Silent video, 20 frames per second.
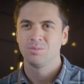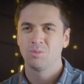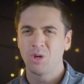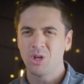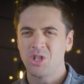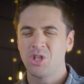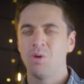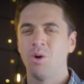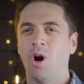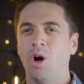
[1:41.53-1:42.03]

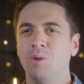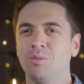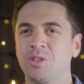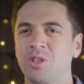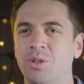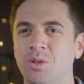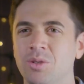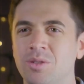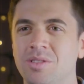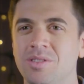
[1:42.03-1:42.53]
Weren't you
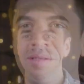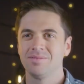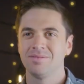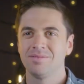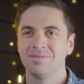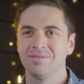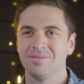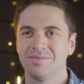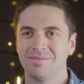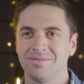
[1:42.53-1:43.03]
homeschooled?
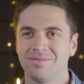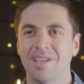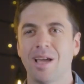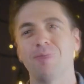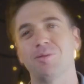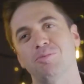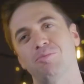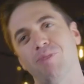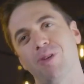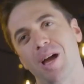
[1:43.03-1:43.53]
Yeah. How
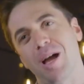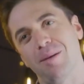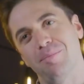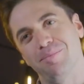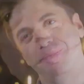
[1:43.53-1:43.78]
was prom?